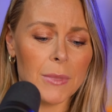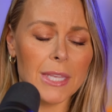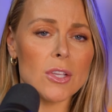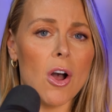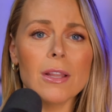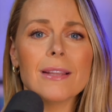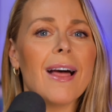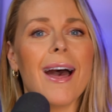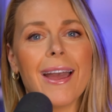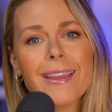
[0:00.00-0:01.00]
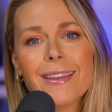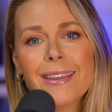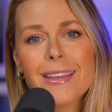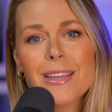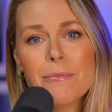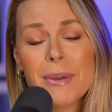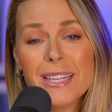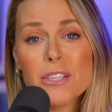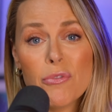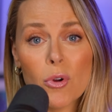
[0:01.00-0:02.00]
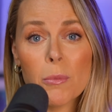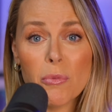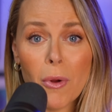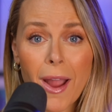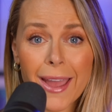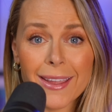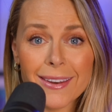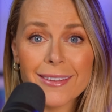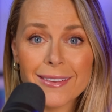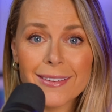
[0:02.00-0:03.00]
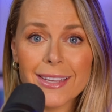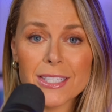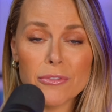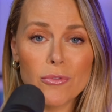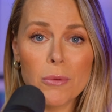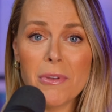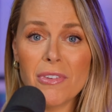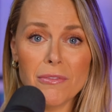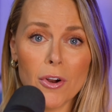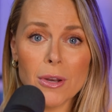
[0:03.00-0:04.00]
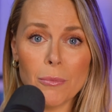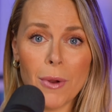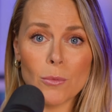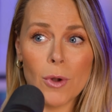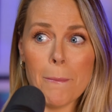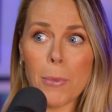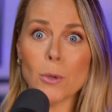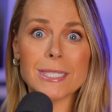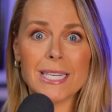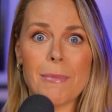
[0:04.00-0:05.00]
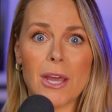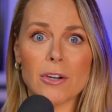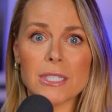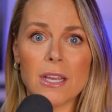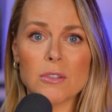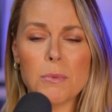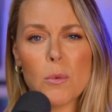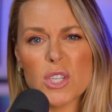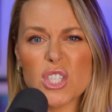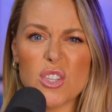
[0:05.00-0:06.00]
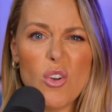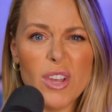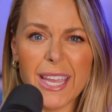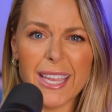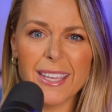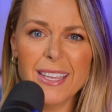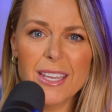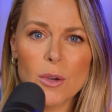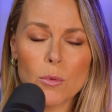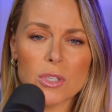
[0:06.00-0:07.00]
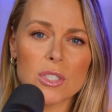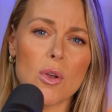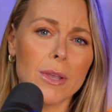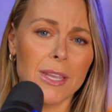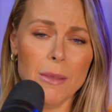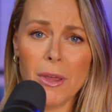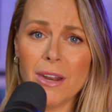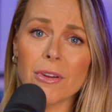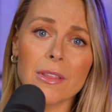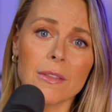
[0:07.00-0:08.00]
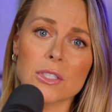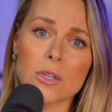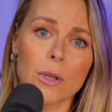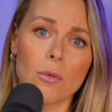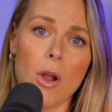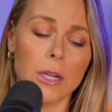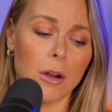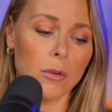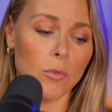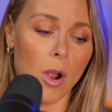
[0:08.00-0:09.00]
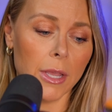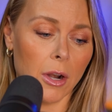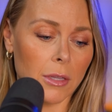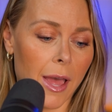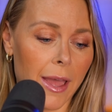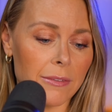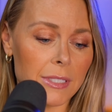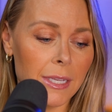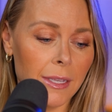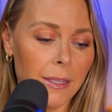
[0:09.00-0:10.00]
It's all a lie, but it's a form of pride. It's a form of inverted pride. We're not boasting about ourselves, but we're sulking. We're sulking about everything that's going wrong in our, wrong in our lives.